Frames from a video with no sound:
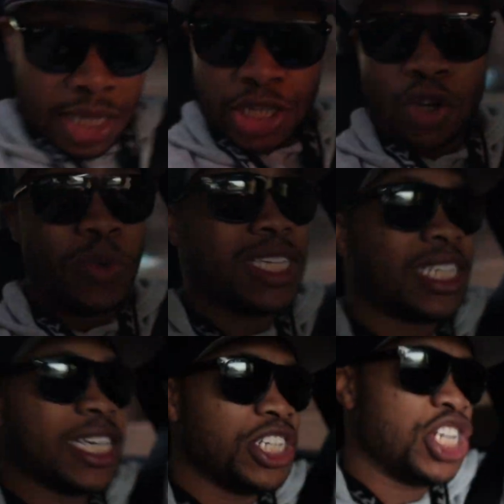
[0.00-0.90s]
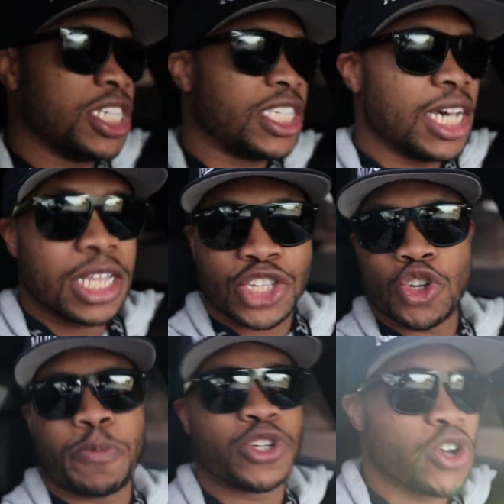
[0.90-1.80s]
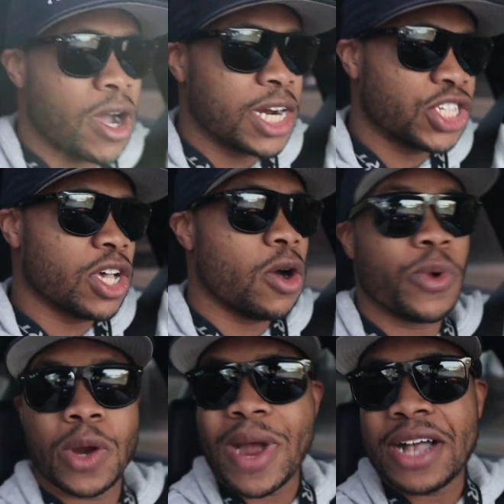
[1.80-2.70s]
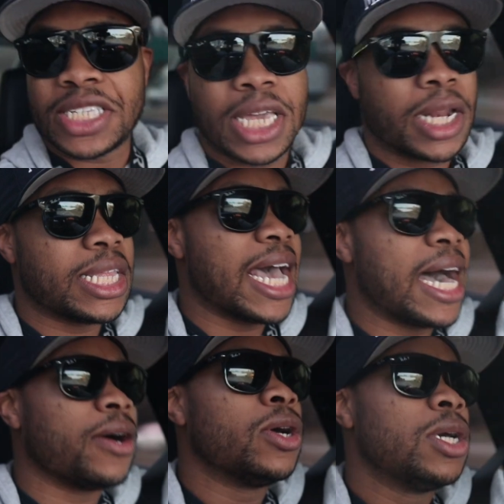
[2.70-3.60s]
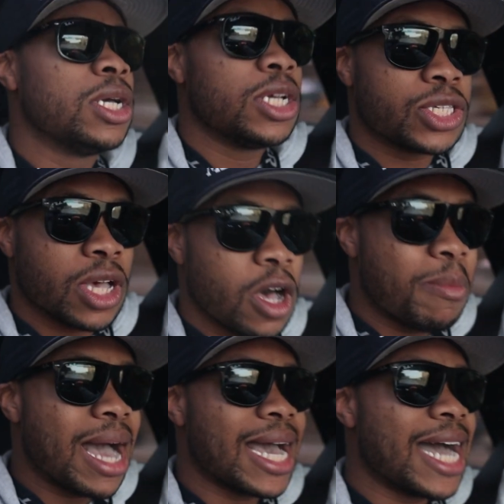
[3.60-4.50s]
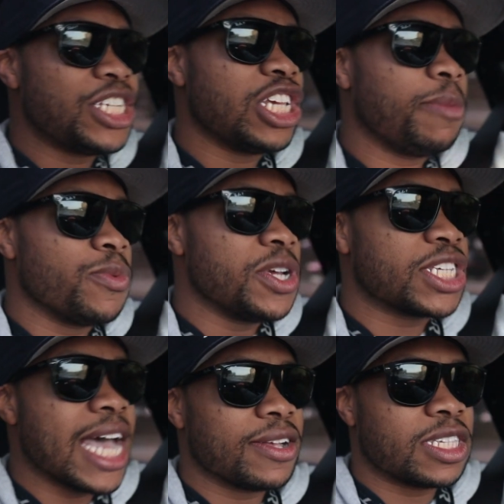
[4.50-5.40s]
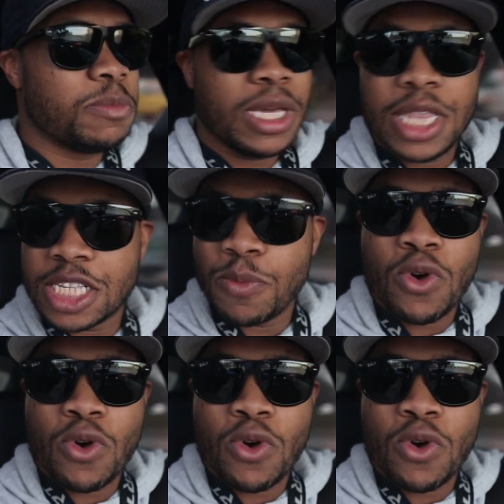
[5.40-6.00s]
until we see Genzilla supercharged. So we're en route to get it now. So my guy Jimmy reached out to me this